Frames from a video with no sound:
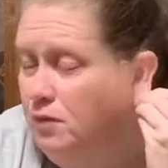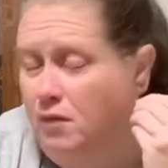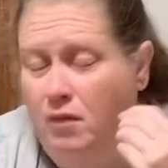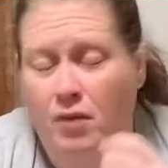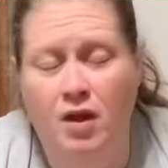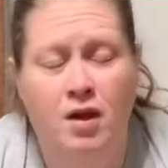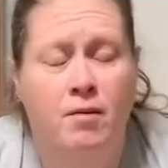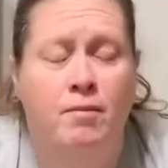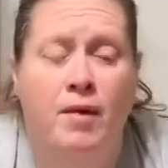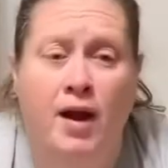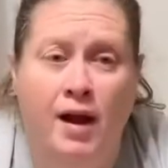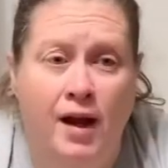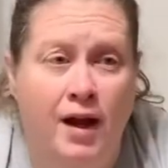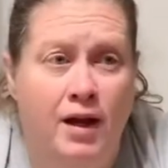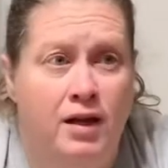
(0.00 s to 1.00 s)

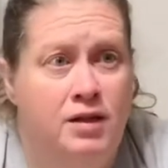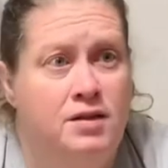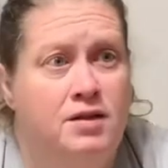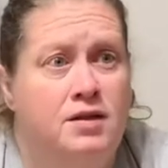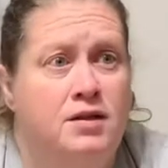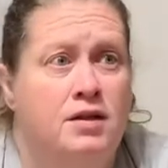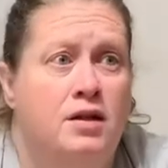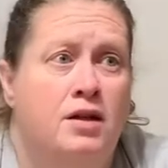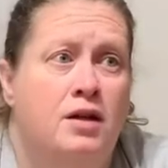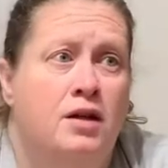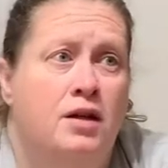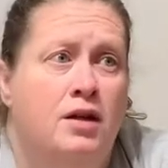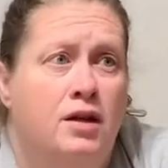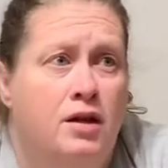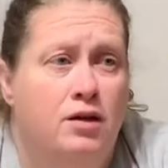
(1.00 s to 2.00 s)
Mayonnaise,
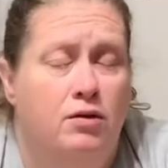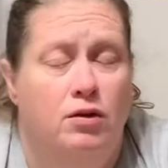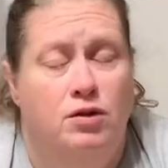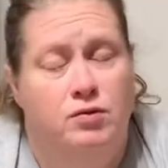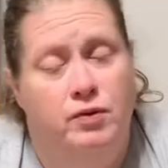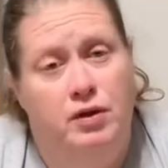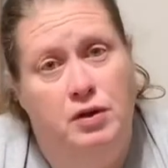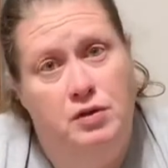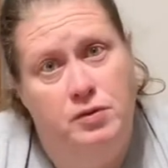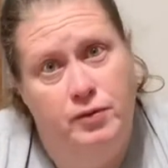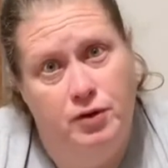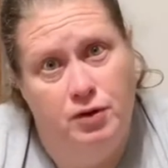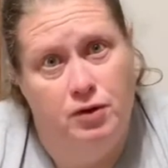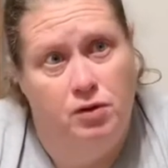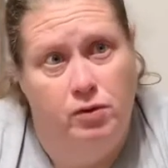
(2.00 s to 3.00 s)
which we use
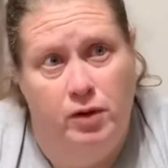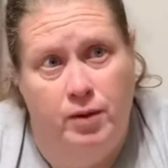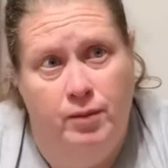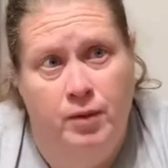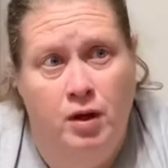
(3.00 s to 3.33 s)
Miracle Whip.